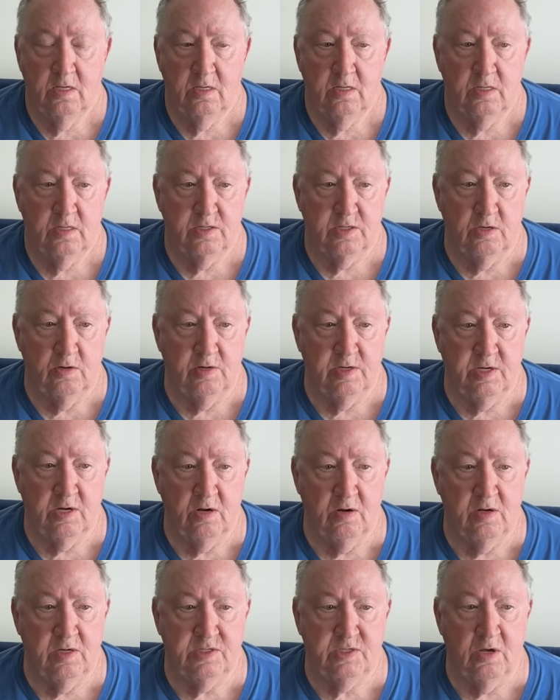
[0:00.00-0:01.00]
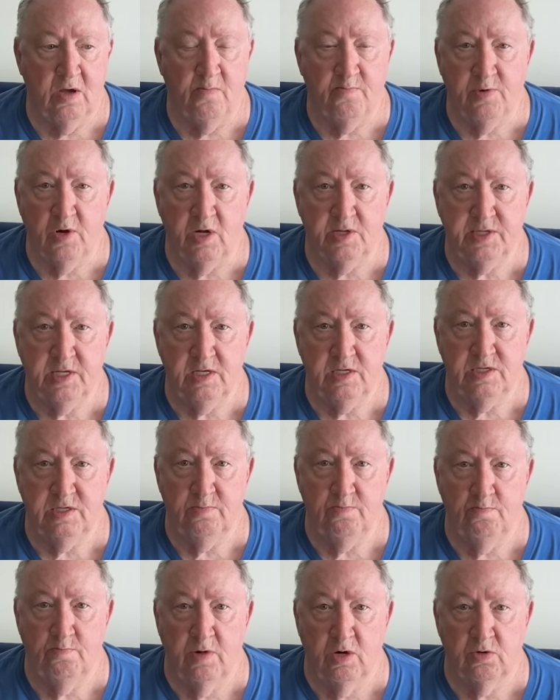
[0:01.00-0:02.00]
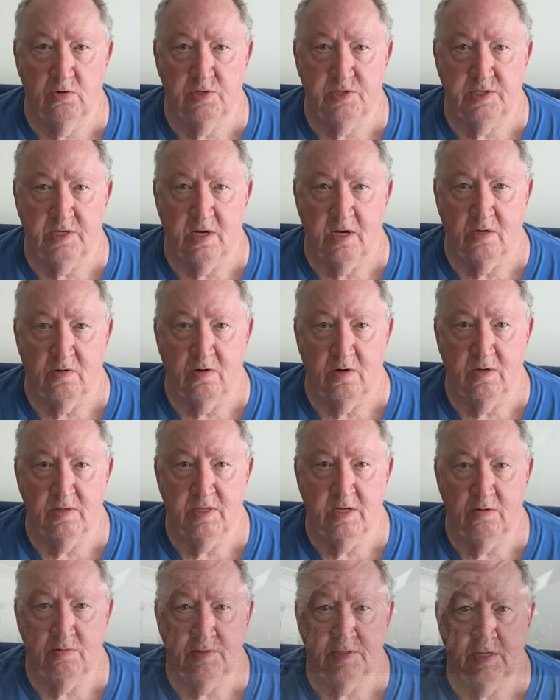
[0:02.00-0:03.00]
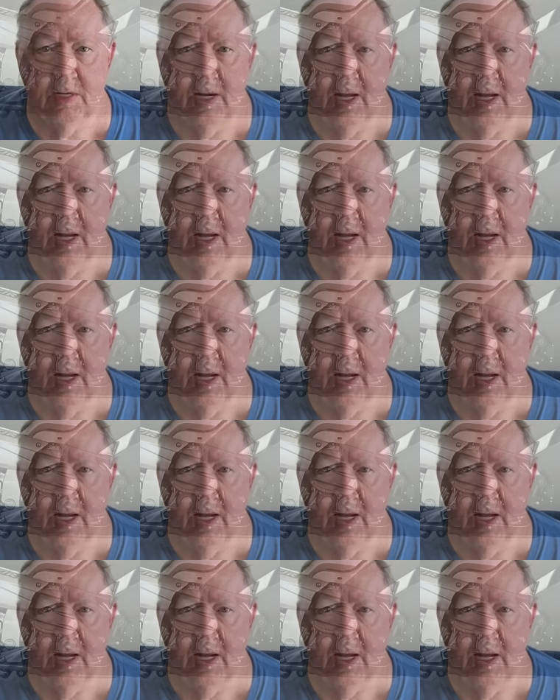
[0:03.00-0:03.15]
So I bought this motorcycle. There was an